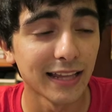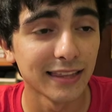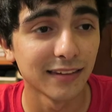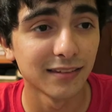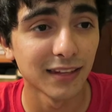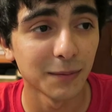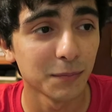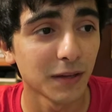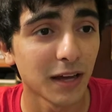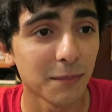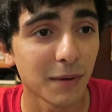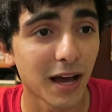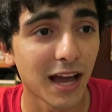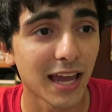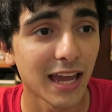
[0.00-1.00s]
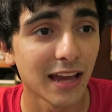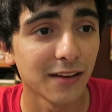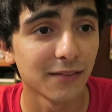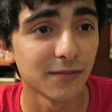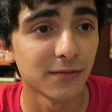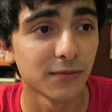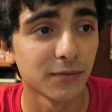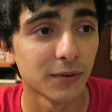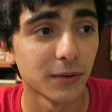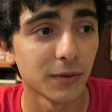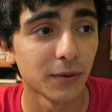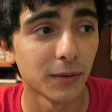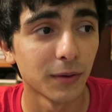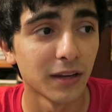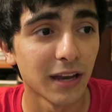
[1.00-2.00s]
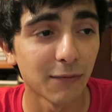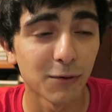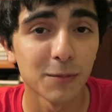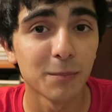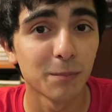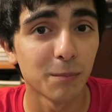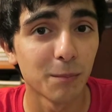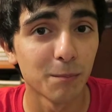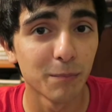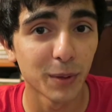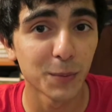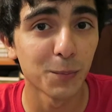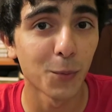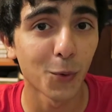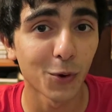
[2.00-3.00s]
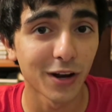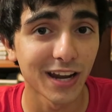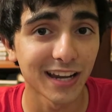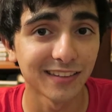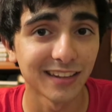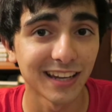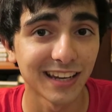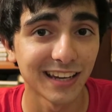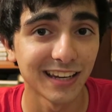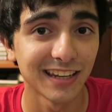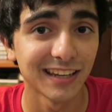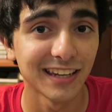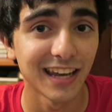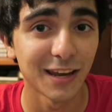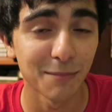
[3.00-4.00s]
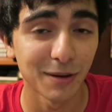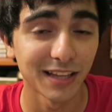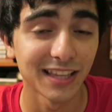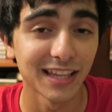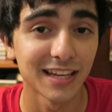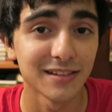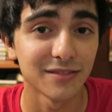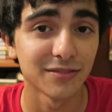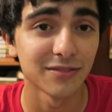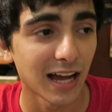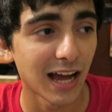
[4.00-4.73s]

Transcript: at the same time, I have never been more excited in my life.